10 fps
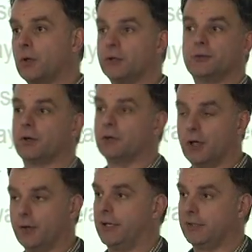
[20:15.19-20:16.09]
and I don't
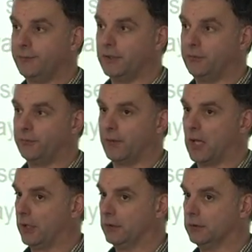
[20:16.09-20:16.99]
earn any fees for
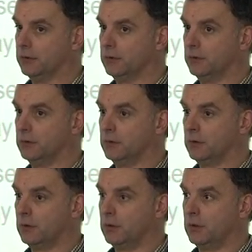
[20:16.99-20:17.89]
that.
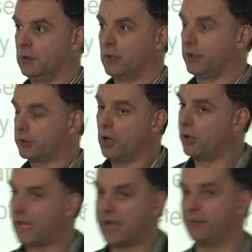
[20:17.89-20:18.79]
And I
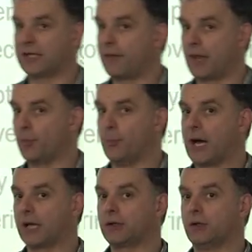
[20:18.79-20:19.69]
can't ever get that
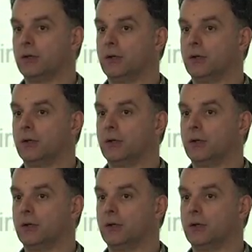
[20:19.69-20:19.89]
back.